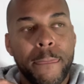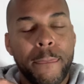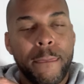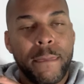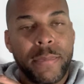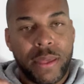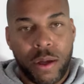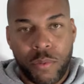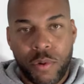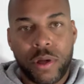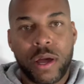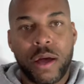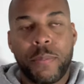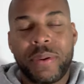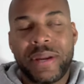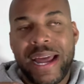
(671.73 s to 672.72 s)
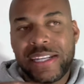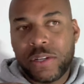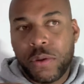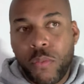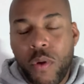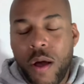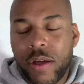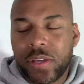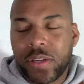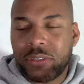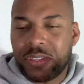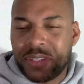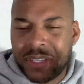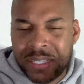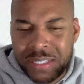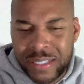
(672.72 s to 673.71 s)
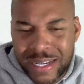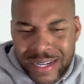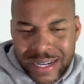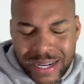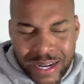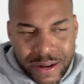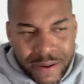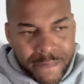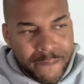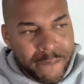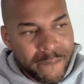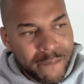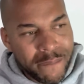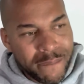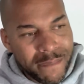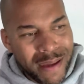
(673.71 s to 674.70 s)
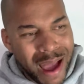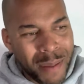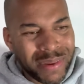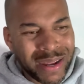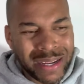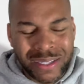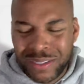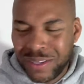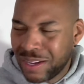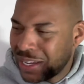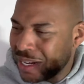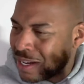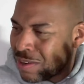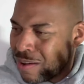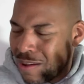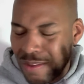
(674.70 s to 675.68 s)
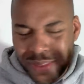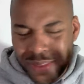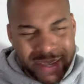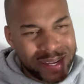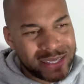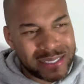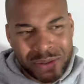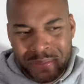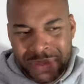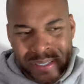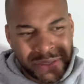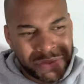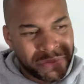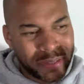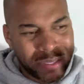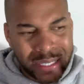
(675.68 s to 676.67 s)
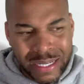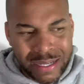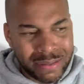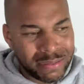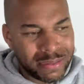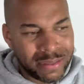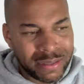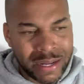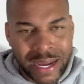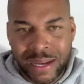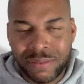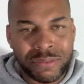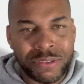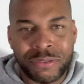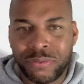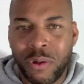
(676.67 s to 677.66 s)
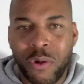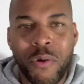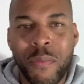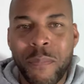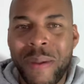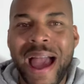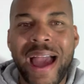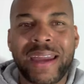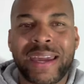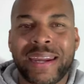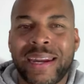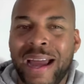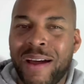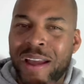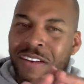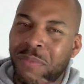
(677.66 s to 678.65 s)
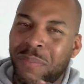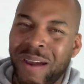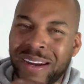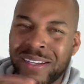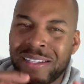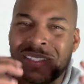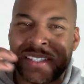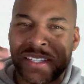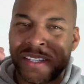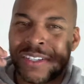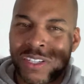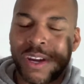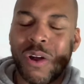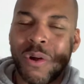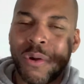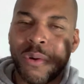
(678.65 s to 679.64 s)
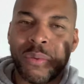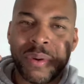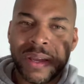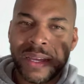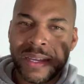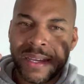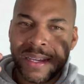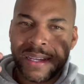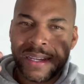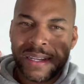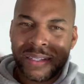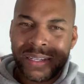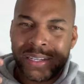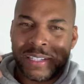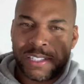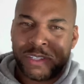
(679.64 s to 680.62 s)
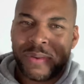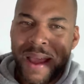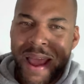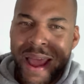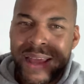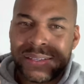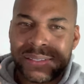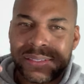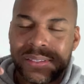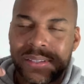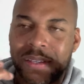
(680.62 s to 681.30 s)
And I woke up. But as I'm walking through this city, I'm like looking at all this, and I'm just really like thrown back at how everybody is just so distressed.